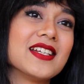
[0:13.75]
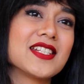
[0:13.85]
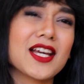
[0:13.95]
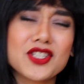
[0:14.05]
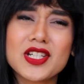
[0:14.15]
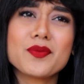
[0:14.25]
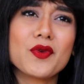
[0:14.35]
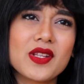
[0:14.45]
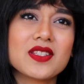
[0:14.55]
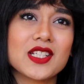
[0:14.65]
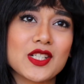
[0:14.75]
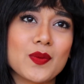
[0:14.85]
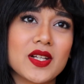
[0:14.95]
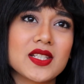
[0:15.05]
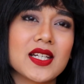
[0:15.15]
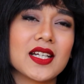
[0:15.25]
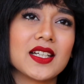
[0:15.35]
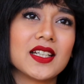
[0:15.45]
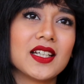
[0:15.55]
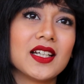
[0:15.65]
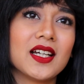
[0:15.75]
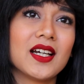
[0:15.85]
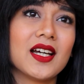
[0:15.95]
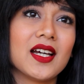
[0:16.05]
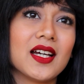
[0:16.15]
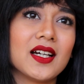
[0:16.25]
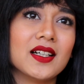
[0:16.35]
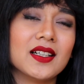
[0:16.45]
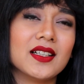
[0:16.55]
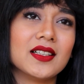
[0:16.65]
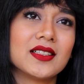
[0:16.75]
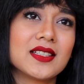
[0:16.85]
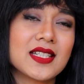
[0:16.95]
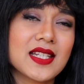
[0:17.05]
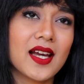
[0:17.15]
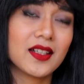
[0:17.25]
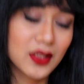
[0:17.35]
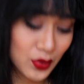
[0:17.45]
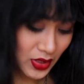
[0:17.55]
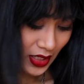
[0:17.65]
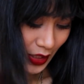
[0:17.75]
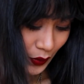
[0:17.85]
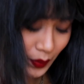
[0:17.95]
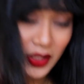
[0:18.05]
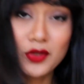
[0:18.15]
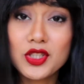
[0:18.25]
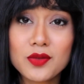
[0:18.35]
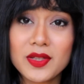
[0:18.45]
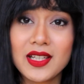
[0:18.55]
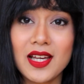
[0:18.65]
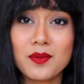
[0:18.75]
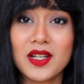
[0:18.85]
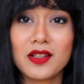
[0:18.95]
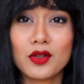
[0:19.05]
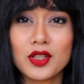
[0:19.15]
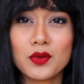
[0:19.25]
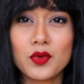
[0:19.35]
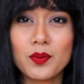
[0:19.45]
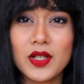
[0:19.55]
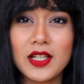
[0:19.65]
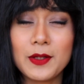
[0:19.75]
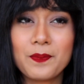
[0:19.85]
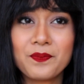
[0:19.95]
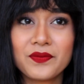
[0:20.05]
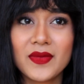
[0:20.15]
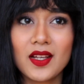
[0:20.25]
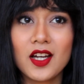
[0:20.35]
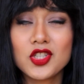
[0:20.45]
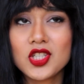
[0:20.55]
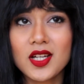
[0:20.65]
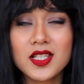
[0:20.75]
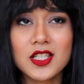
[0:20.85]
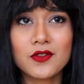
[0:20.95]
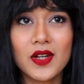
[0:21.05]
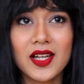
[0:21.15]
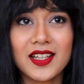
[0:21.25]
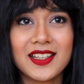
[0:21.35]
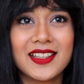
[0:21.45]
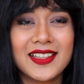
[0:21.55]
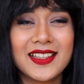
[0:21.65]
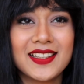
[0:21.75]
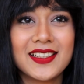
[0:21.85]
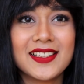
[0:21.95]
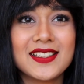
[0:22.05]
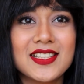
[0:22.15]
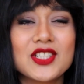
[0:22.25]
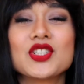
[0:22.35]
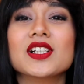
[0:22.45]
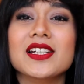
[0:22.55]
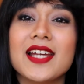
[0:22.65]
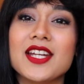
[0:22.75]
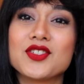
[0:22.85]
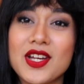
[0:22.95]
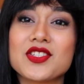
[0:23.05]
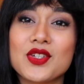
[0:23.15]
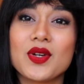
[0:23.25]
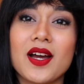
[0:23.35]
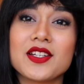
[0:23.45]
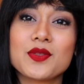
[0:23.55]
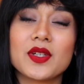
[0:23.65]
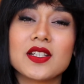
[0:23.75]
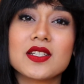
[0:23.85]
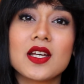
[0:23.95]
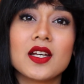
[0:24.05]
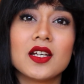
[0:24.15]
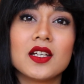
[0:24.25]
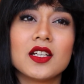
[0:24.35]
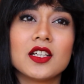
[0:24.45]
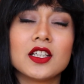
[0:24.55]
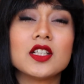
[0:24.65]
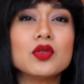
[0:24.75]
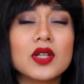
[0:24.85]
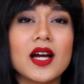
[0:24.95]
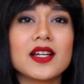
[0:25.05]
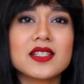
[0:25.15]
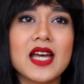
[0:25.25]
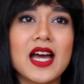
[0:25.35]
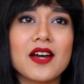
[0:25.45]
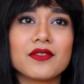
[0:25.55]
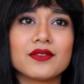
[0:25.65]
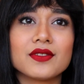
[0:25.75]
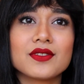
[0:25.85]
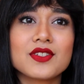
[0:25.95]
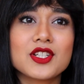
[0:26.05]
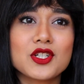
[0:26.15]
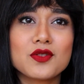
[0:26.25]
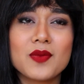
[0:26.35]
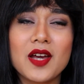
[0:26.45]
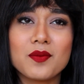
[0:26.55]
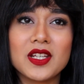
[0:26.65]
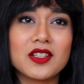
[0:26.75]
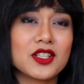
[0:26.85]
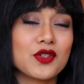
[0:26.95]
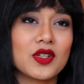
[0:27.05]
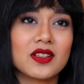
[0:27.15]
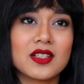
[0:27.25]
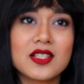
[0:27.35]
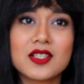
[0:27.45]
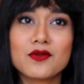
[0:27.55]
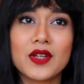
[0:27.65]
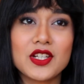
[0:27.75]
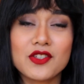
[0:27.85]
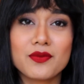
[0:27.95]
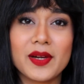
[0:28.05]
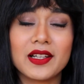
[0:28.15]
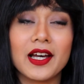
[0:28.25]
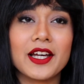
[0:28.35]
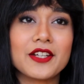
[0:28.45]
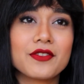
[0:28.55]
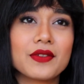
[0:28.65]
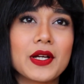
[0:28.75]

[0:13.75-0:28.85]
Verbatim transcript: it's actually more than six months and I uh, decided to start with my YouTube again but I thought it would be unjust if I didn't really address you guys because you guys have stood by me during this phase of my life.